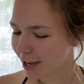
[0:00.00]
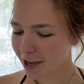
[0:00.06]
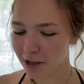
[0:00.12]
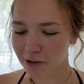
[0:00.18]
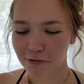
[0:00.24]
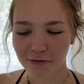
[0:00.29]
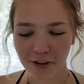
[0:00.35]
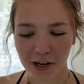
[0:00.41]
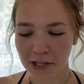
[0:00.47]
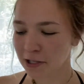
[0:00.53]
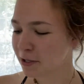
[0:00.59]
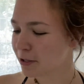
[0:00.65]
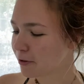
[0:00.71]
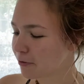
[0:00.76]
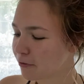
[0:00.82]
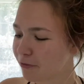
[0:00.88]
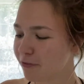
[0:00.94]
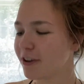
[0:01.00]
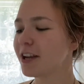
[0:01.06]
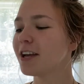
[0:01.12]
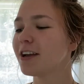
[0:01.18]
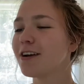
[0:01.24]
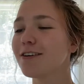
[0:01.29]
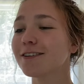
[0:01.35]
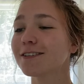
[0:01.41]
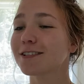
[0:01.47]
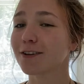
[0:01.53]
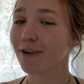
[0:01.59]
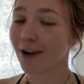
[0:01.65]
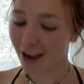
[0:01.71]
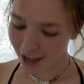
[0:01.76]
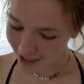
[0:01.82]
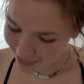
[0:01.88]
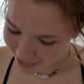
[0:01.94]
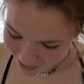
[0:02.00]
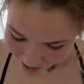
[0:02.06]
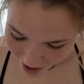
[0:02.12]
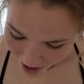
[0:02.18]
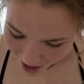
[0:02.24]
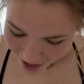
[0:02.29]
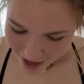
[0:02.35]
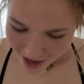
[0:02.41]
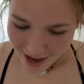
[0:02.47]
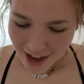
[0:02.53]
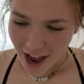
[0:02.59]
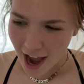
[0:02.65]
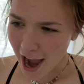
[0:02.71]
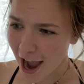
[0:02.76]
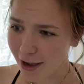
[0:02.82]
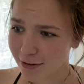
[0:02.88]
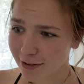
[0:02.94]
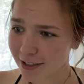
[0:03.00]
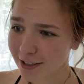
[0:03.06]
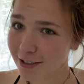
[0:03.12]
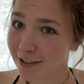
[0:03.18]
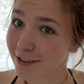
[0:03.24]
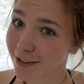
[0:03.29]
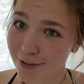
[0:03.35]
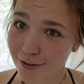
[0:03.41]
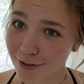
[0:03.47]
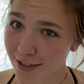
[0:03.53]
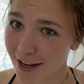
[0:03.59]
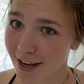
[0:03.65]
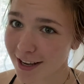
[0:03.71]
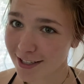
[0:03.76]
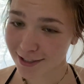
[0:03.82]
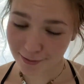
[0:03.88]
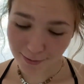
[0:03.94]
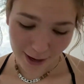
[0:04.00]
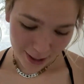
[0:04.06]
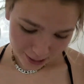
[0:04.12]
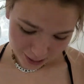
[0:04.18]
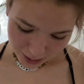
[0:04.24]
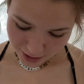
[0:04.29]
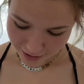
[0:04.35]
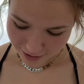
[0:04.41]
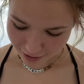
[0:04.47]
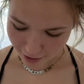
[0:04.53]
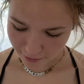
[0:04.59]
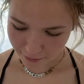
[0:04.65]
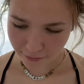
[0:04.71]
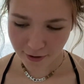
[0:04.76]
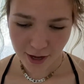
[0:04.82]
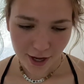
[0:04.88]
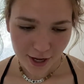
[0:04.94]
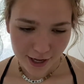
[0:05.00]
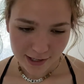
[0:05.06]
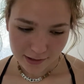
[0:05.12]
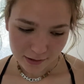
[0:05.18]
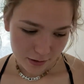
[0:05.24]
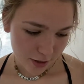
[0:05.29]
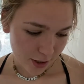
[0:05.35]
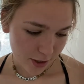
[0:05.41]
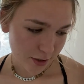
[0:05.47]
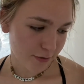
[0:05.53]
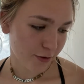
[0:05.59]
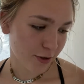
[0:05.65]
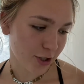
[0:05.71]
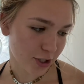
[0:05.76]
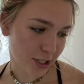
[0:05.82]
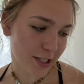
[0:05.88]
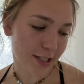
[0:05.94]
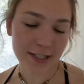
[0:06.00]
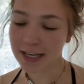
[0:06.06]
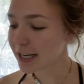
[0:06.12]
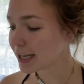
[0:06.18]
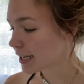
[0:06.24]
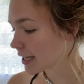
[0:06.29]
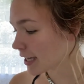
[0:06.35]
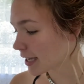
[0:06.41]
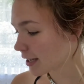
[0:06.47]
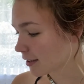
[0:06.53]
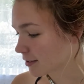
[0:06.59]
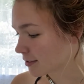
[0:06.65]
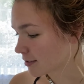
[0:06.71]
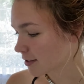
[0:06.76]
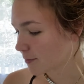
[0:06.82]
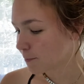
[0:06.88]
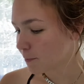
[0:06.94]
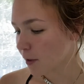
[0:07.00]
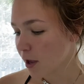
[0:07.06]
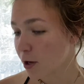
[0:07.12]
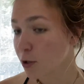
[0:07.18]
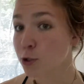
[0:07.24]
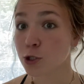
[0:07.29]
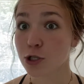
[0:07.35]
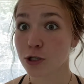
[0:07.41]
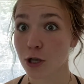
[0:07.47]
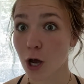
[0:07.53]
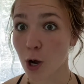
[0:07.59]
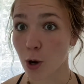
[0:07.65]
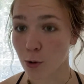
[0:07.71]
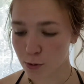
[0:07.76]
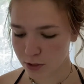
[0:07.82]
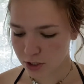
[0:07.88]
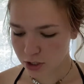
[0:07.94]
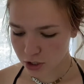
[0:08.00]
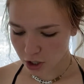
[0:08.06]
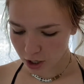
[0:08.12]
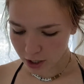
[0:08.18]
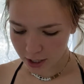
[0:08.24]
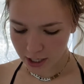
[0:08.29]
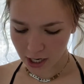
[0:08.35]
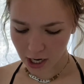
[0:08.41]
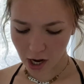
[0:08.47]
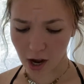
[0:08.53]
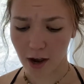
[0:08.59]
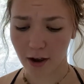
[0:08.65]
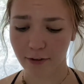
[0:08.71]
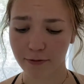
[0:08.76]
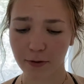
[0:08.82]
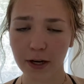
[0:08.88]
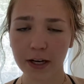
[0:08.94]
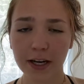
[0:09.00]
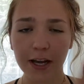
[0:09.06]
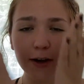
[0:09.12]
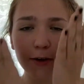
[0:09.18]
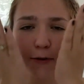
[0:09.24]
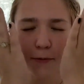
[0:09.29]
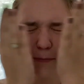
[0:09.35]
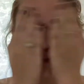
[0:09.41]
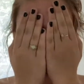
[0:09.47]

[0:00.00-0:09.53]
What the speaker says: a fun little video, so I thought I would include some extra stuff just for shits and gigs. So, starting off, right now,